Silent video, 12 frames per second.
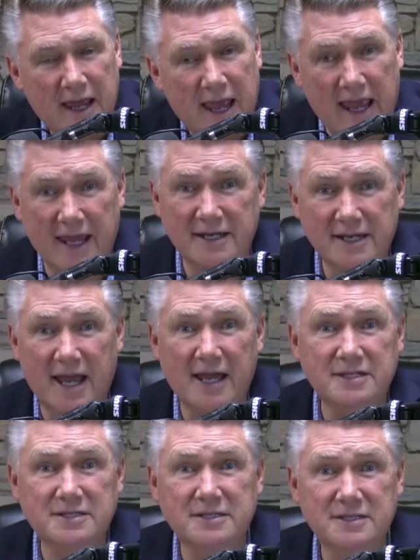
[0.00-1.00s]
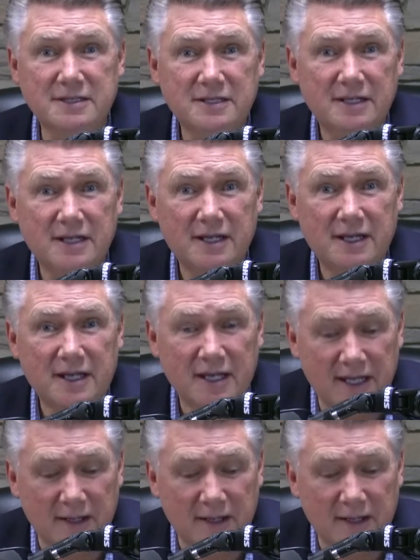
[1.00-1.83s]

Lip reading: And yes, he